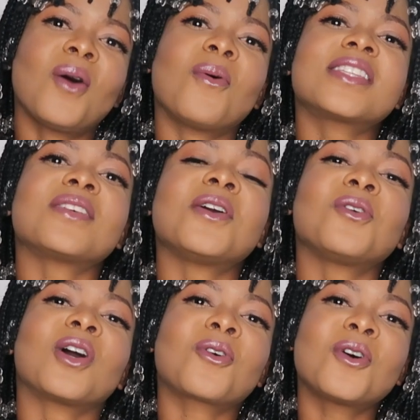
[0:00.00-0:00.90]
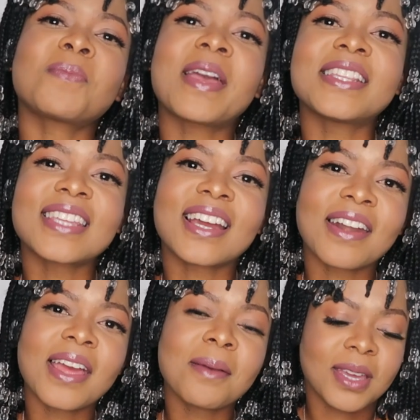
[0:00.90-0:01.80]
What's the, you can go on my
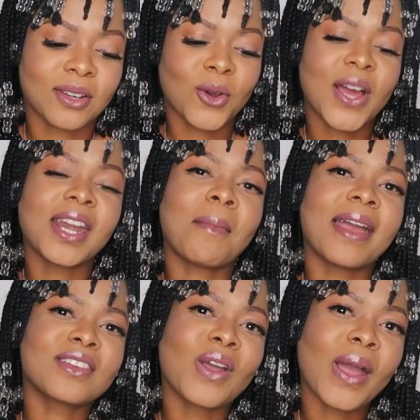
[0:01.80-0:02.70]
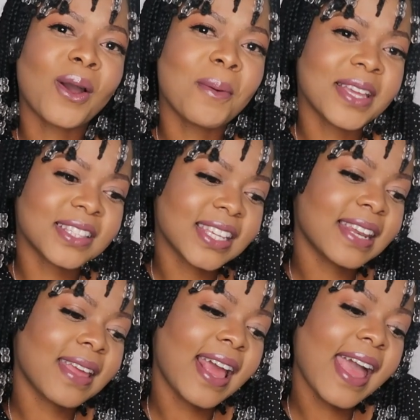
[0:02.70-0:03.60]
Instagram and go under my comments
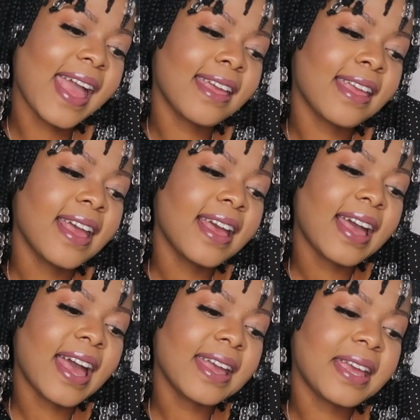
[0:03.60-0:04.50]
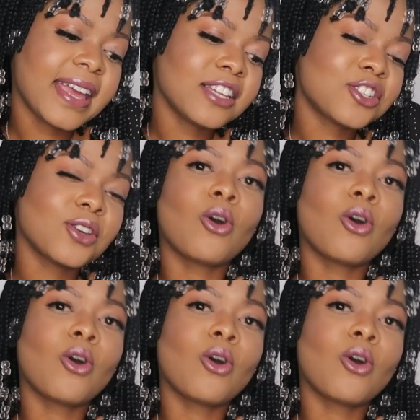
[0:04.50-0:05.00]
and yeah, I hate you.